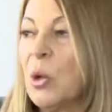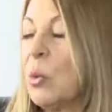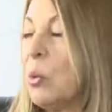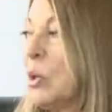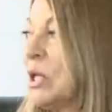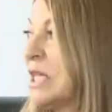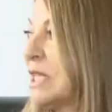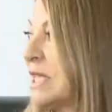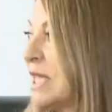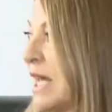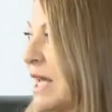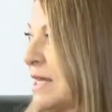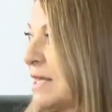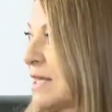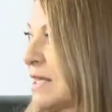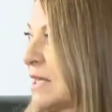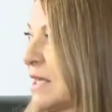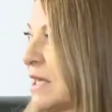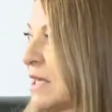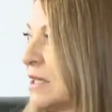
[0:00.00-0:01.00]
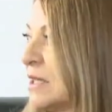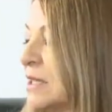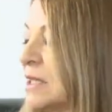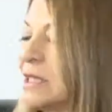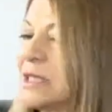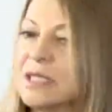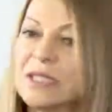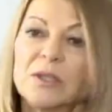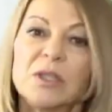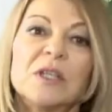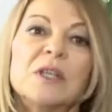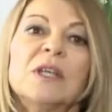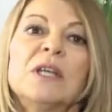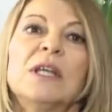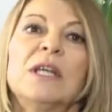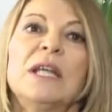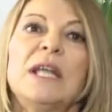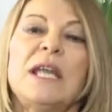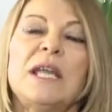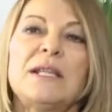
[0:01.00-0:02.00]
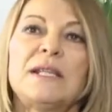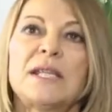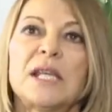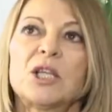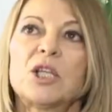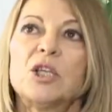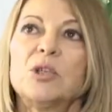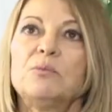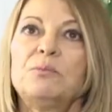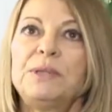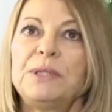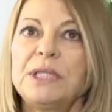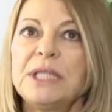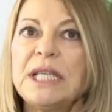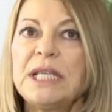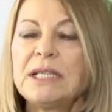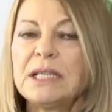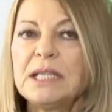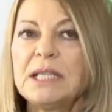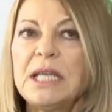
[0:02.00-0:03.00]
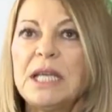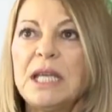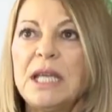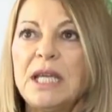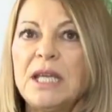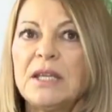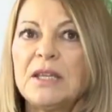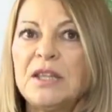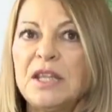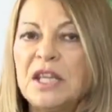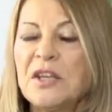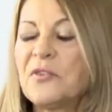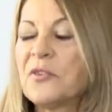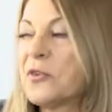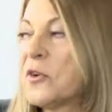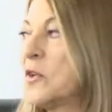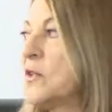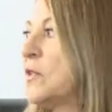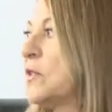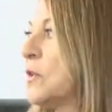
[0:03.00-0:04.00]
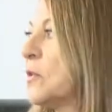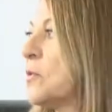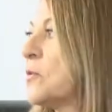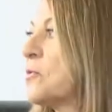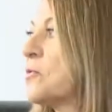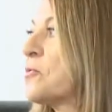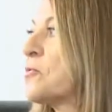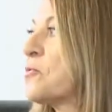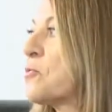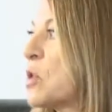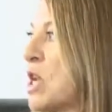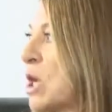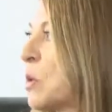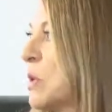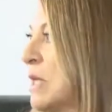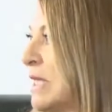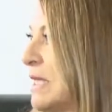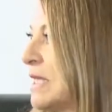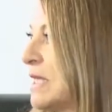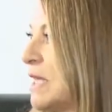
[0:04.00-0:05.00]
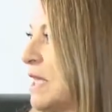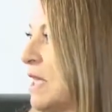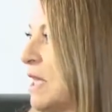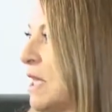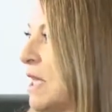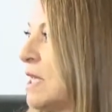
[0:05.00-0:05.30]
With Tesla, it's a completely different frequency.